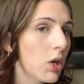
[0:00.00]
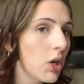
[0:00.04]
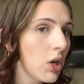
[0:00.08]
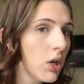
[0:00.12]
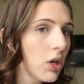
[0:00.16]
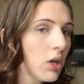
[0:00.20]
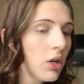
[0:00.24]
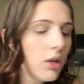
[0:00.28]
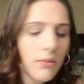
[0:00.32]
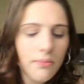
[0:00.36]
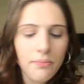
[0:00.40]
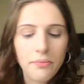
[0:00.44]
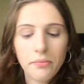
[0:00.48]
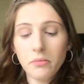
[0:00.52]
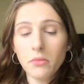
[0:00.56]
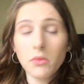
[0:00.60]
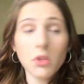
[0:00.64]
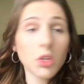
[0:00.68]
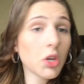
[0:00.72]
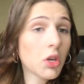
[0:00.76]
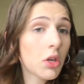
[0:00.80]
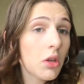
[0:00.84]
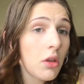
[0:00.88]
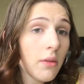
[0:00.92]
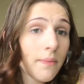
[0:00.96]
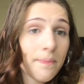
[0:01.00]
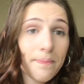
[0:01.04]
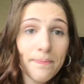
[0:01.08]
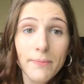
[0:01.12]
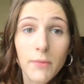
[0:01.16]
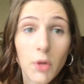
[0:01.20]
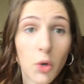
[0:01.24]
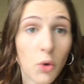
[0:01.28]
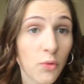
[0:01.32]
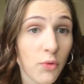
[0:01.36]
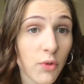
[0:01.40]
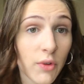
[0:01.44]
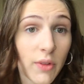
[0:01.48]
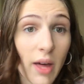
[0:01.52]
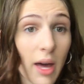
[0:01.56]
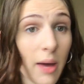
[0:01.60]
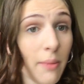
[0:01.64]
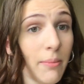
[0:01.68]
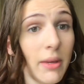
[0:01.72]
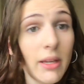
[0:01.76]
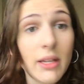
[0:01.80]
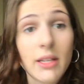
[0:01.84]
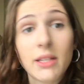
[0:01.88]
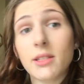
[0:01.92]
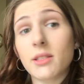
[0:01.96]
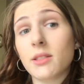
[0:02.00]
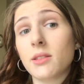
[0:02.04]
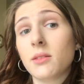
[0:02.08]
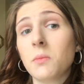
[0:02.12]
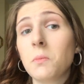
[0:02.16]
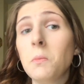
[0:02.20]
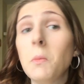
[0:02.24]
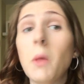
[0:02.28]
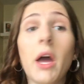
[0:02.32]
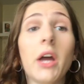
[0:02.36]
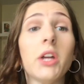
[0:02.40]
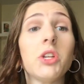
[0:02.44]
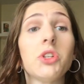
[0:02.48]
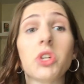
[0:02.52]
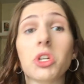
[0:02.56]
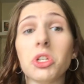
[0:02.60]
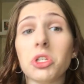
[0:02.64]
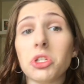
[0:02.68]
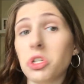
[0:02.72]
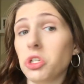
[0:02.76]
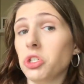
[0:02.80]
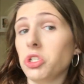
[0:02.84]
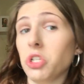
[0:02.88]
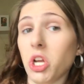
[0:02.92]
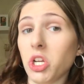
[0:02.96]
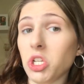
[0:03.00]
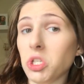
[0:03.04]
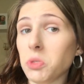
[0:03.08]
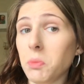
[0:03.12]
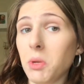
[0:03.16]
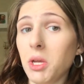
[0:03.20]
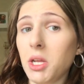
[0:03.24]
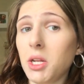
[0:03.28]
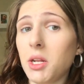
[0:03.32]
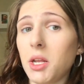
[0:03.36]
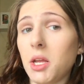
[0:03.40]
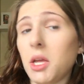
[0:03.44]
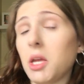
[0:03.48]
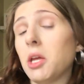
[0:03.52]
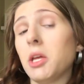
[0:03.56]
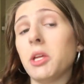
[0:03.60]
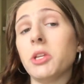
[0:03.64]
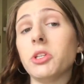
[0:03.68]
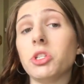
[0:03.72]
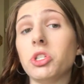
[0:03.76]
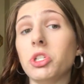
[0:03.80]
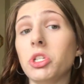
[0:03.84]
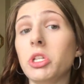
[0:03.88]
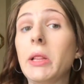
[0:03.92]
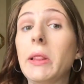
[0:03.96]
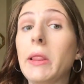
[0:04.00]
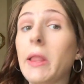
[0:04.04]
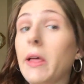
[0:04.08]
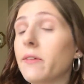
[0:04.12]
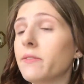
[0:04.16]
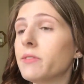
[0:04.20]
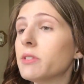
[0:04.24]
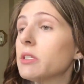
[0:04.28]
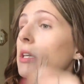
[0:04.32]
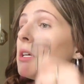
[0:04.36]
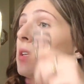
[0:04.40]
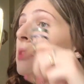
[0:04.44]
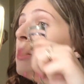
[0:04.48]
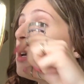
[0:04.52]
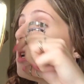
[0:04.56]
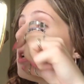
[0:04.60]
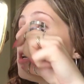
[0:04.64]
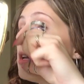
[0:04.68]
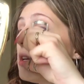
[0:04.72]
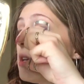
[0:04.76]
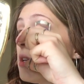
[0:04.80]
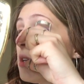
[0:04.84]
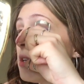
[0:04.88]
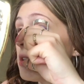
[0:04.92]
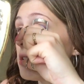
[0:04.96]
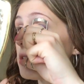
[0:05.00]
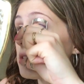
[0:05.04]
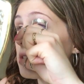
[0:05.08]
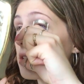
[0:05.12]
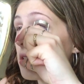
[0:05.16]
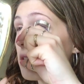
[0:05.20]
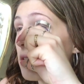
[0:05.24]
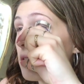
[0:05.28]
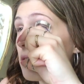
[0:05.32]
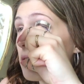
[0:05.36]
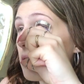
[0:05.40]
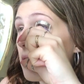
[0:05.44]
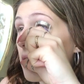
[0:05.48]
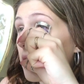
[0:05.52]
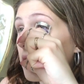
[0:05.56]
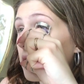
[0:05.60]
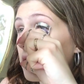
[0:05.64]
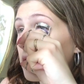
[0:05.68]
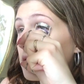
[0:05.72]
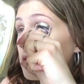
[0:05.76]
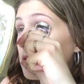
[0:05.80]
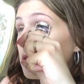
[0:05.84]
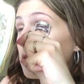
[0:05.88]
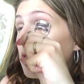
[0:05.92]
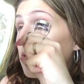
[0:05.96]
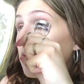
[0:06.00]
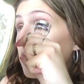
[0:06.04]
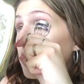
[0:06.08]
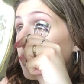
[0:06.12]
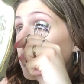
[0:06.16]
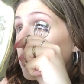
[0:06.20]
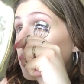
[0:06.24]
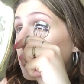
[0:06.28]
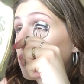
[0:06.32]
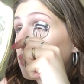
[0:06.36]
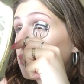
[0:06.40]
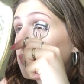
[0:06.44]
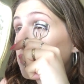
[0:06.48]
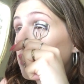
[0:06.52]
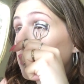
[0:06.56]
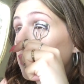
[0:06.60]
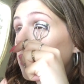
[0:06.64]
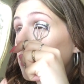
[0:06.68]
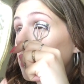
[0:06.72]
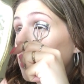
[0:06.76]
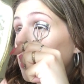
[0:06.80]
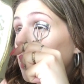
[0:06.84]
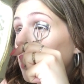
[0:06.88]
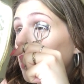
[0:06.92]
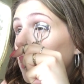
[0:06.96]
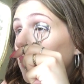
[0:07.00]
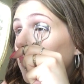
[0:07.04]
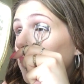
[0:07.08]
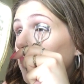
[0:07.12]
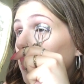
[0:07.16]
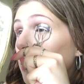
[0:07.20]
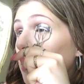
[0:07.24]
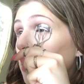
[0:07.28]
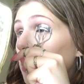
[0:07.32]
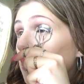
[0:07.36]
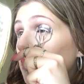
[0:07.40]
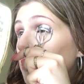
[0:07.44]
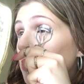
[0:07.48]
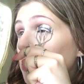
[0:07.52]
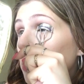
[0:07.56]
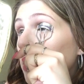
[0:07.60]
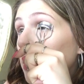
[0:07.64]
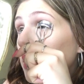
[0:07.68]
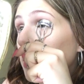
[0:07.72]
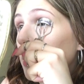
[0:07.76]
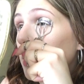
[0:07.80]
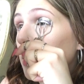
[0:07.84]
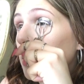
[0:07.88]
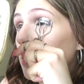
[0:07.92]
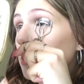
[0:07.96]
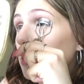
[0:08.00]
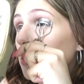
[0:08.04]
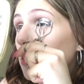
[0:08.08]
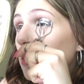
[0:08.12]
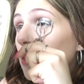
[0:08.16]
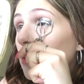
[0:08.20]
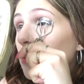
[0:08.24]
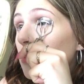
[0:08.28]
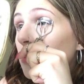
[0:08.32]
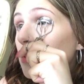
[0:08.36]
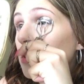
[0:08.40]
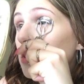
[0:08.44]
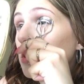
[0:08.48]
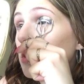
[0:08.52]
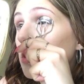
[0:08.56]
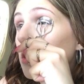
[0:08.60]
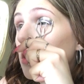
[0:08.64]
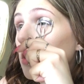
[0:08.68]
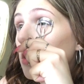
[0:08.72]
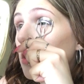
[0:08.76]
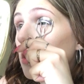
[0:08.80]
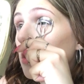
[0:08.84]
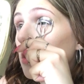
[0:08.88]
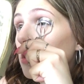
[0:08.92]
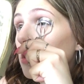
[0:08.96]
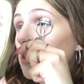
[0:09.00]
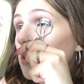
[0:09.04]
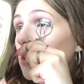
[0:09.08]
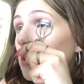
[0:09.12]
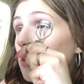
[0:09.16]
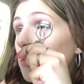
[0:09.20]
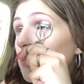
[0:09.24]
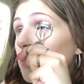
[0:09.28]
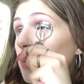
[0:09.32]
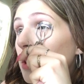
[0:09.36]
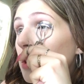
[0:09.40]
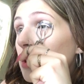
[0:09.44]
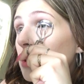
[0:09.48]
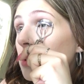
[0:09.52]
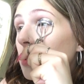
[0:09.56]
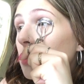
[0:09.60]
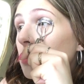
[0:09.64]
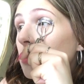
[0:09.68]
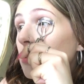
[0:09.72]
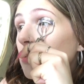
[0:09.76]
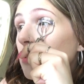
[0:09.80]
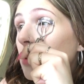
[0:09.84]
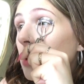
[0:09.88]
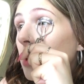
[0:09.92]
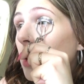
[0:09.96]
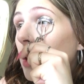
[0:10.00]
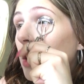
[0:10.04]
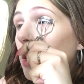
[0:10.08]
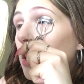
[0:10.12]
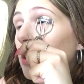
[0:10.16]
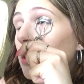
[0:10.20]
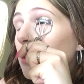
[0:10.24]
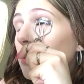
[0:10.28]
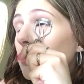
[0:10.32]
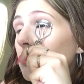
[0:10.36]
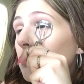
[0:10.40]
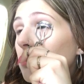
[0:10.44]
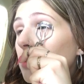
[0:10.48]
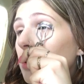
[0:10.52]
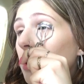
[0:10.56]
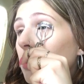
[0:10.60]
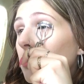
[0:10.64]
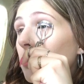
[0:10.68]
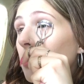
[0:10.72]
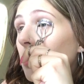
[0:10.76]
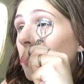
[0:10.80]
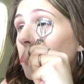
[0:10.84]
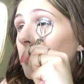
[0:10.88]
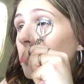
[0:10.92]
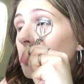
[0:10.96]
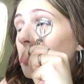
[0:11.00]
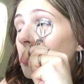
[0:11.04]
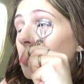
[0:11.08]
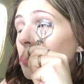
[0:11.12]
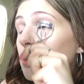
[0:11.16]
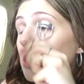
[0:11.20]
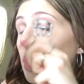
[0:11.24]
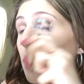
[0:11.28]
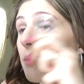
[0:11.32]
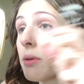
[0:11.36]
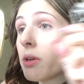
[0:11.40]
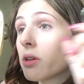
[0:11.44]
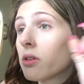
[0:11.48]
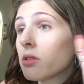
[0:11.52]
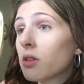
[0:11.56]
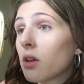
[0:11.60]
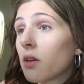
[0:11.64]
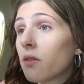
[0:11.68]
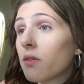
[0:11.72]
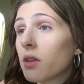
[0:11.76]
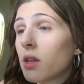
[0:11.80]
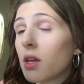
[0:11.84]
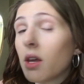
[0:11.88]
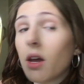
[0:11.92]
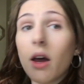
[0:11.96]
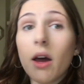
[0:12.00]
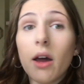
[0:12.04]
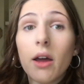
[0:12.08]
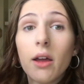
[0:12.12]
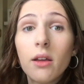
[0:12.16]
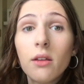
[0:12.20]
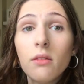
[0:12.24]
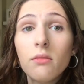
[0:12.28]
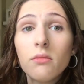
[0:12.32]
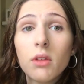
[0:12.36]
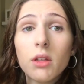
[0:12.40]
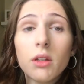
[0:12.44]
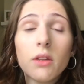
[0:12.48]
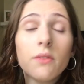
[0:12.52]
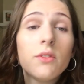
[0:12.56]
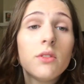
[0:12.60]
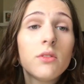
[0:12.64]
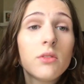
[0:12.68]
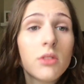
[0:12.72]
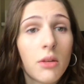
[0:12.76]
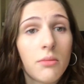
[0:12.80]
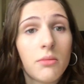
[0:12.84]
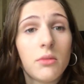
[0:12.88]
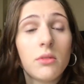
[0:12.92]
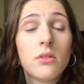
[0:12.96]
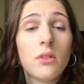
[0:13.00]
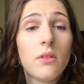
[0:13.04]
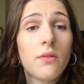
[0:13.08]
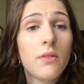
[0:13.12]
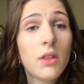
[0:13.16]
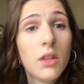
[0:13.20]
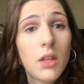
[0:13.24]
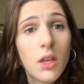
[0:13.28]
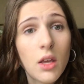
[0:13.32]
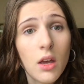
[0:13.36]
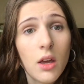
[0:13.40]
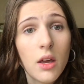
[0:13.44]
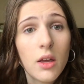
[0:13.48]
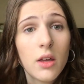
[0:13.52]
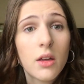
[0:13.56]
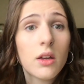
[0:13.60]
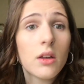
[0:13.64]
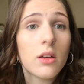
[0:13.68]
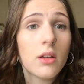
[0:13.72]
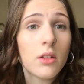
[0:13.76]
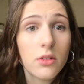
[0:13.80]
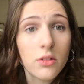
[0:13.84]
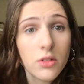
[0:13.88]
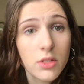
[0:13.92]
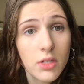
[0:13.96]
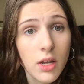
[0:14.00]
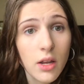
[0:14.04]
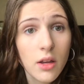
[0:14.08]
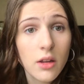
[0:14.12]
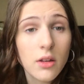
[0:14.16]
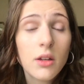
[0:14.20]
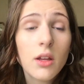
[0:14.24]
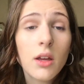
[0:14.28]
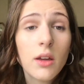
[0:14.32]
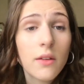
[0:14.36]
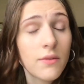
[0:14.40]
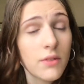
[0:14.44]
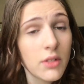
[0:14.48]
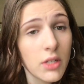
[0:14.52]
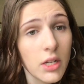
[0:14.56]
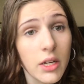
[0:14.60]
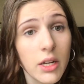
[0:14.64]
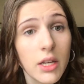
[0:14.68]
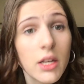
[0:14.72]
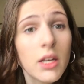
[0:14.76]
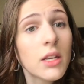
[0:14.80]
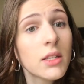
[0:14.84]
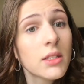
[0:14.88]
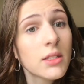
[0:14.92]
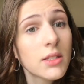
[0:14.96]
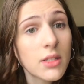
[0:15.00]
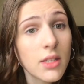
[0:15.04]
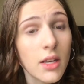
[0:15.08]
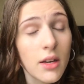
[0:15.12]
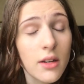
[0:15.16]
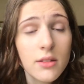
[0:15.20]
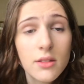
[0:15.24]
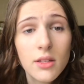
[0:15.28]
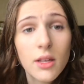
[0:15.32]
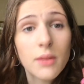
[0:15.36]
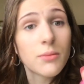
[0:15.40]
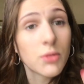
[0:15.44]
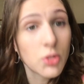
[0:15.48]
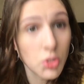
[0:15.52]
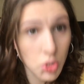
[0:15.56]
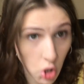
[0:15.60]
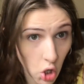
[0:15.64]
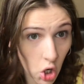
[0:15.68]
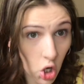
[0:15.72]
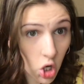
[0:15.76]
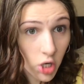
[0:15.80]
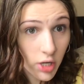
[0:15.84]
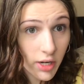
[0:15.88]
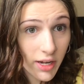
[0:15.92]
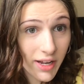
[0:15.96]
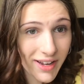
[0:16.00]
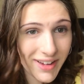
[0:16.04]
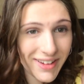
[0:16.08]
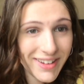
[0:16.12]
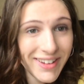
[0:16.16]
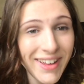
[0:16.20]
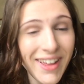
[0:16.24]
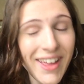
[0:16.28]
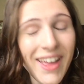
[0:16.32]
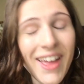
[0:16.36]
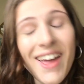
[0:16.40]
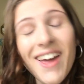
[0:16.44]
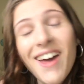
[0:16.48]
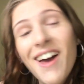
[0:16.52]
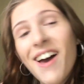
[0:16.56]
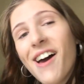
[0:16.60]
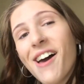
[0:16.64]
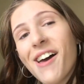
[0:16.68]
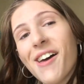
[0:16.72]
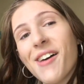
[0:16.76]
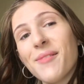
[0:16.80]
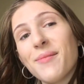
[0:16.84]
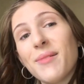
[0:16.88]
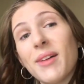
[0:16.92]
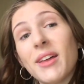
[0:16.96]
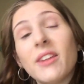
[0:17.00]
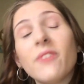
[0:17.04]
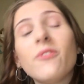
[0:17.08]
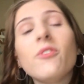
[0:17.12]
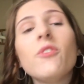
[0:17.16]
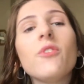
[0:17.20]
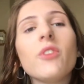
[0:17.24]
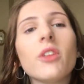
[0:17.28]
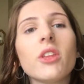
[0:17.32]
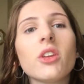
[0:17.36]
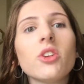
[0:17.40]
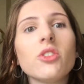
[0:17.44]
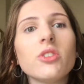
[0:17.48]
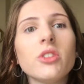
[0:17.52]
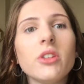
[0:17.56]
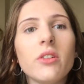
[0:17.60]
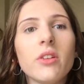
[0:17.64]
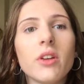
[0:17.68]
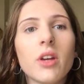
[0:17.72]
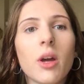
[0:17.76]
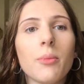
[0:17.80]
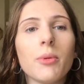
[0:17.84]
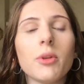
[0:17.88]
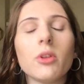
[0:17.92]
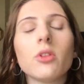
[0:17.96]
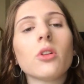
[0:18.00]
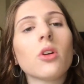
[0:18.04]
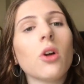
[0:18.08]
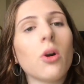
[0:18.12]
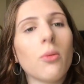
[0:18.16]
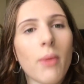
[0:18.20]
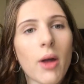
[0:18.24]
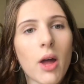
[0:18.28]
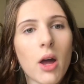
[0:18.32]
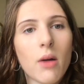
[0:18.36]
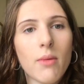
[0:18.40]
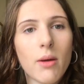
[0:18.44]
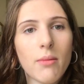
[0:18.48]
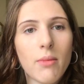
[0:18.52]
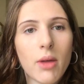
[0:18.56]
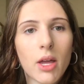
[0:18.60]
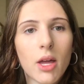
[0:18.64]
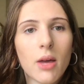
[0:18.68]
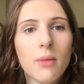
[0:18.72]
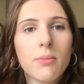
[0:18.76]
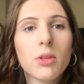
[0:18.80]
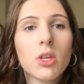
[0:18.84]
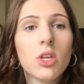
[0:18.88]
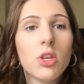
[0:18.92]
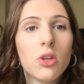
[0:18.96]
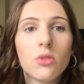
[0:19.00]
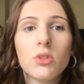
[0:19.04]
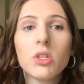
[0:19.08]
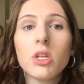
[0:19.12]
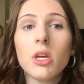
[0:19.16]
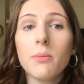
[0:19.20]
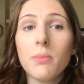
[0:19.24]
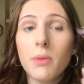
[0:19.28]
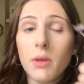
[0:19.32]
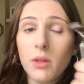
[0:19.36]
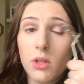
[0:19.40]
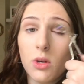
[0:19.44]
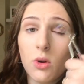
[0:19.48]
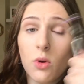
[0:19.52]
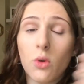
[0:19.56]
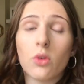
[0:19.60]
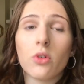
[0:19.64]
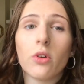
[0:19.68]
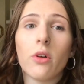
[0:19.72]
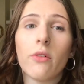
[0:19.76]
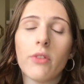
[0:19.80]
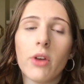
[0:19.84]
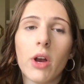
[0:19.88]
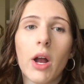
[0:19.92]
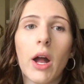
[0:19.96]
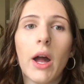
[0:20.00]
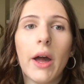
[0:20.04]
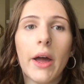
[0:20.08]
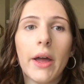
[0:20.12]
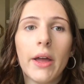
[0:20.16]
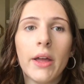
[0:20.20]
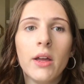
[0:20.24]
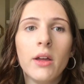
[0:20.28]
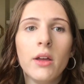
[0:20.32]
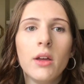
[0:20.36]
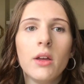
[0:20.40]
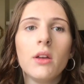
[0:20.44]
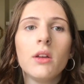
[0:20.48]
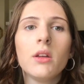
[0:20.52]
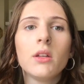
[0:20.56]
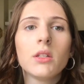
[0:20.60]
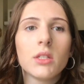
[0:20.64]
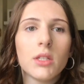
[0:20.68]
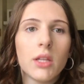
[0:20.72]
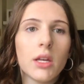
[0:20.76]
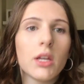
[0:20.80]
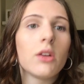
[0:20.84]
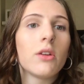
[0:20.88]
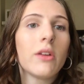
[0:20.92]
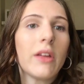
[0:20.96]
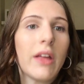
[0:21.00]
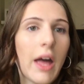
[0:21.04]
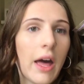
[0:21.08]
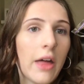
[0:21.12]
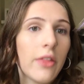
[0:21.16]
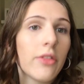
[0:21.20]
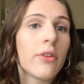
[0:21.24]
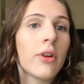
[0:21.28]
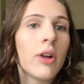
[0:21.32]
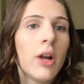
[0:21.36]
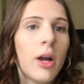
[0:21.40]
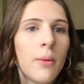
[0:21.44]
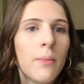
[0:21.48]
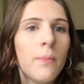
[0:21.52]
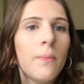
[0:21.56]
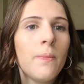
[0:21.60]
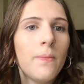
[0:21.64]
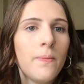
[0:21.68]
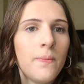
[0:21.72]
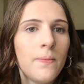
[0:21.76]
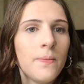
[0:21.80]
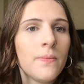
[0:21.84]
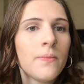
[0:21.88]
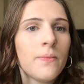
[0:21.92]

curl, go for that because I trust her judgment and she loves it. So I like to go in, be really careful here, but try and get as close to the base as you can without obviously stabbing yourself in the eye. And if you stab yourself in the eye, I understand. I've done it. It sucks. I'm sorry. And if you feel like you're tearing up and you're like, oh my God, my makeup, Q-tip in the corner of your eye to like gather up